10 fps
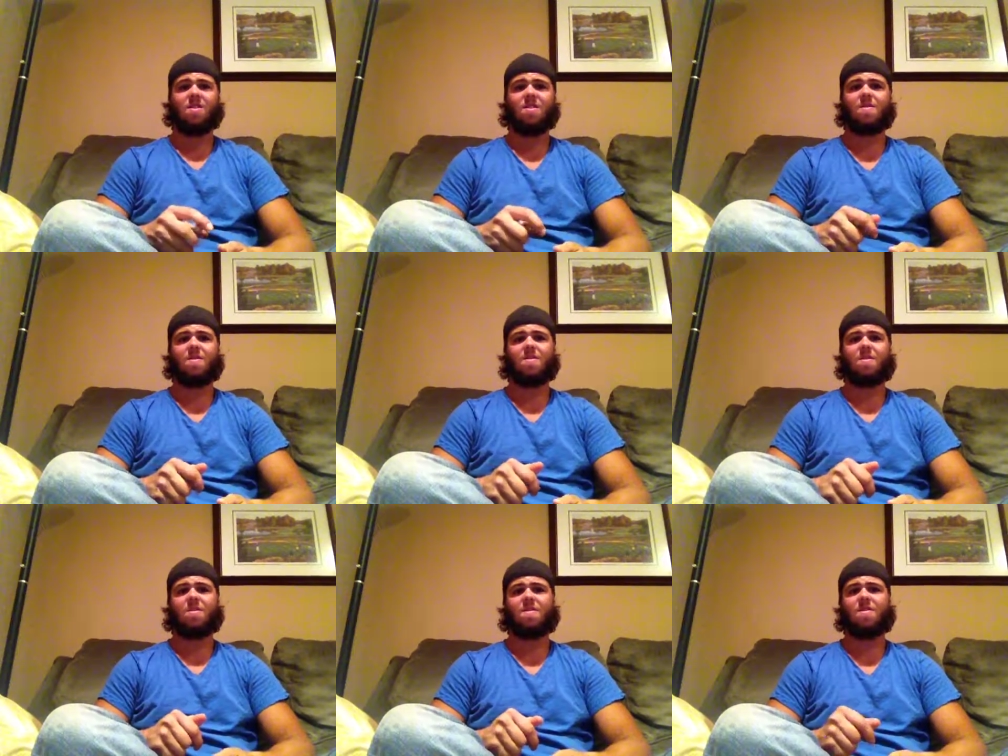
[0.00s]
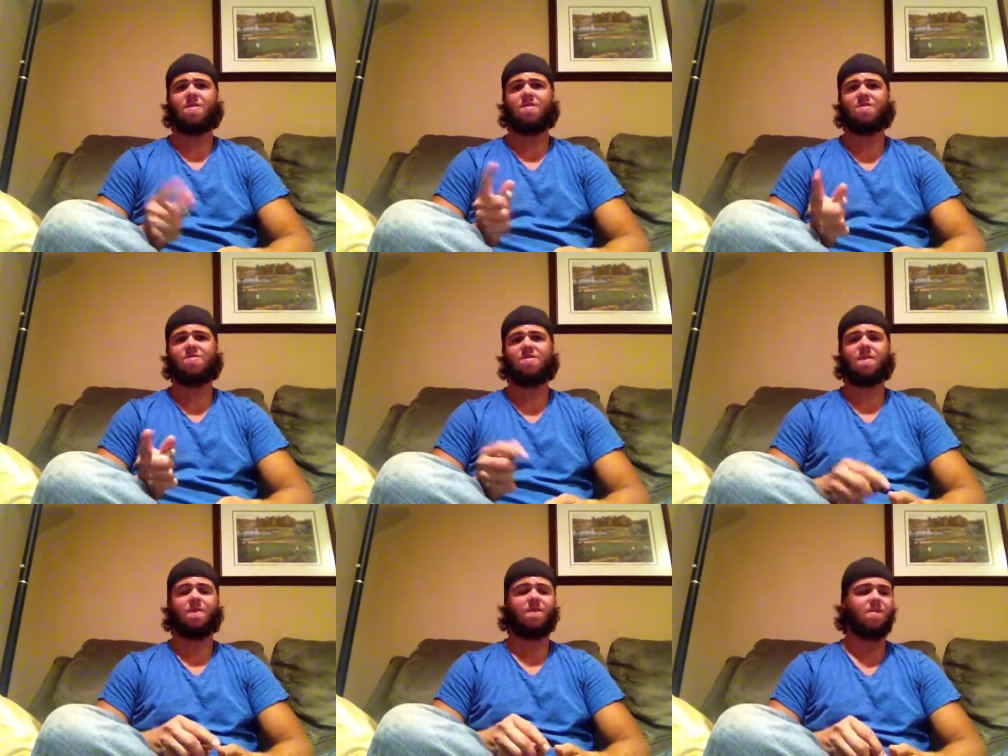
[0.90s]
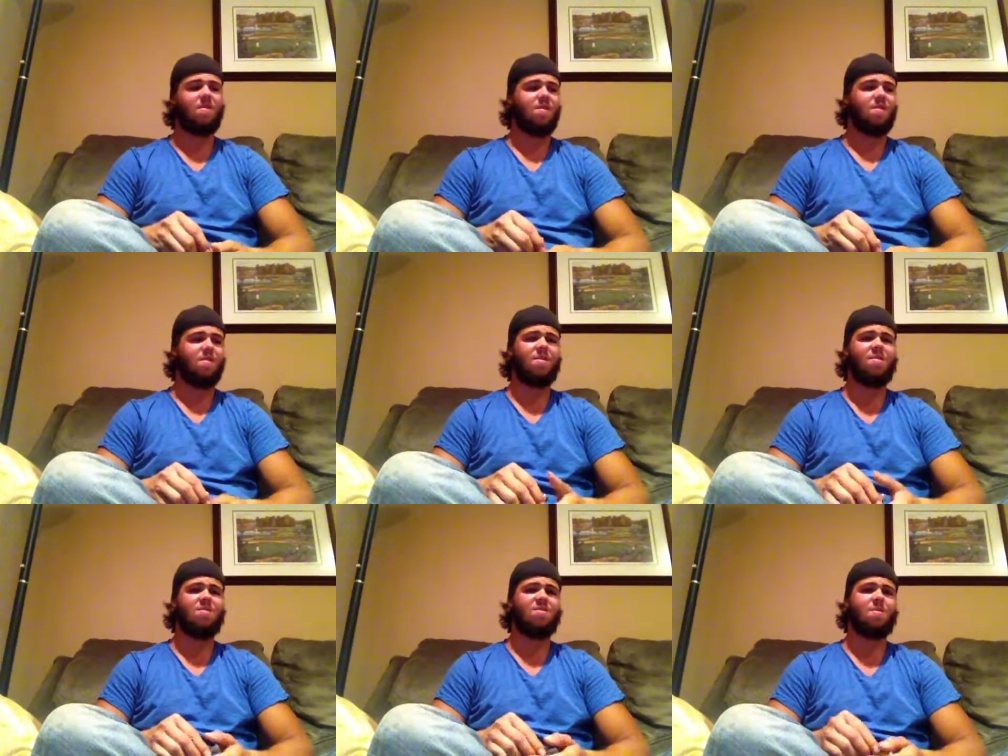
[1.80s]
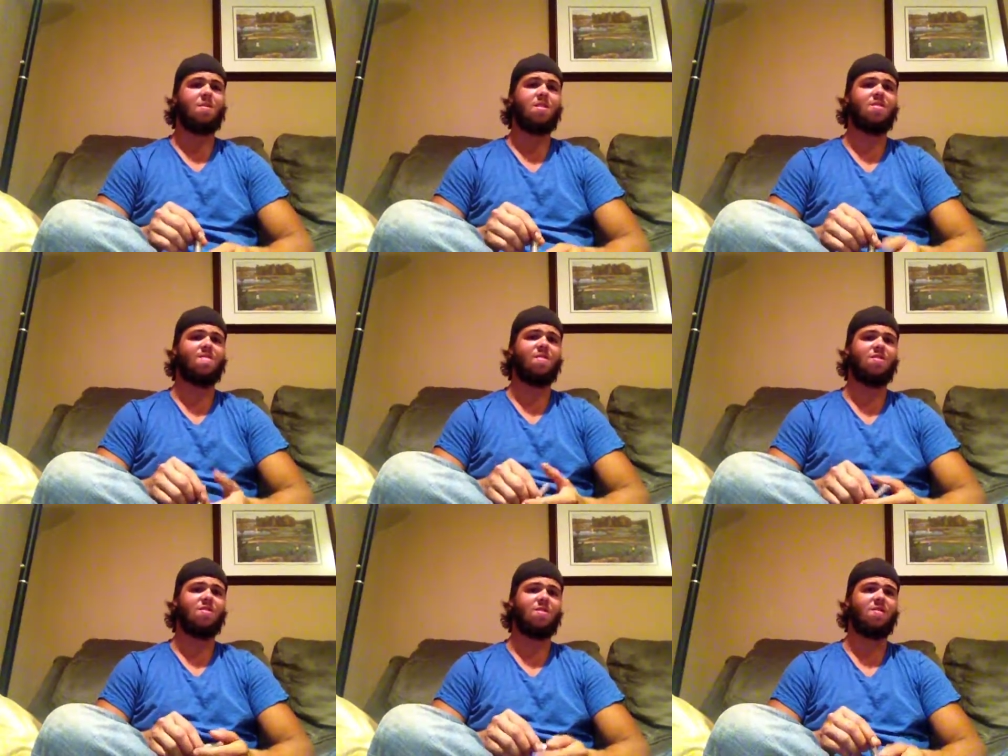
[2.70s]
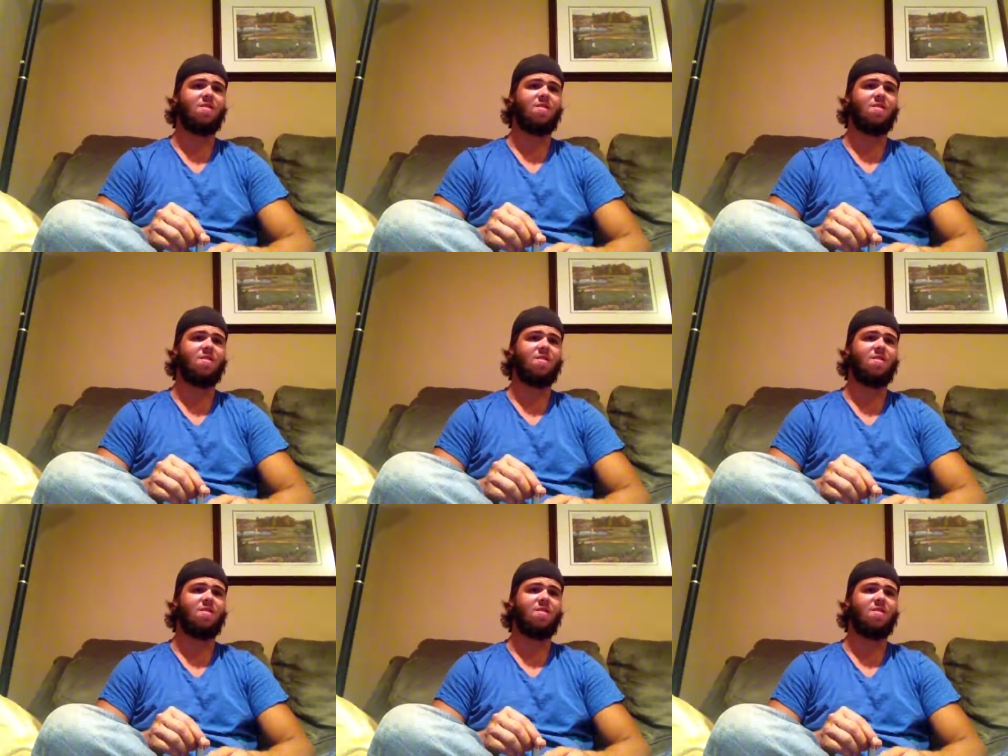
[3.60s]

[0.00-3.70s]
that one will be coming out on Tuesday for you, and uh, Monday's a surprise video.